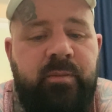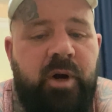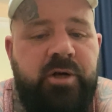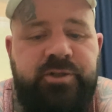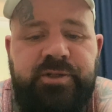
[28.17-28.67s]

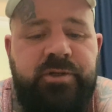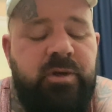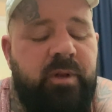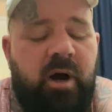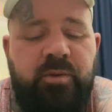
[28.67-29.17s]
but I just
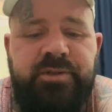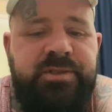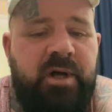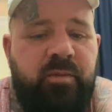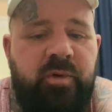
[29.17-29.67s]
knew that I was
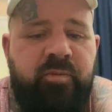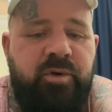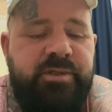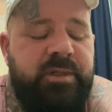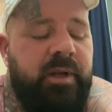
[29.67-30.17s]
done with
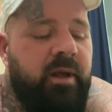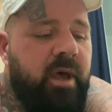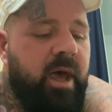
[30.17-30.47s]
prison.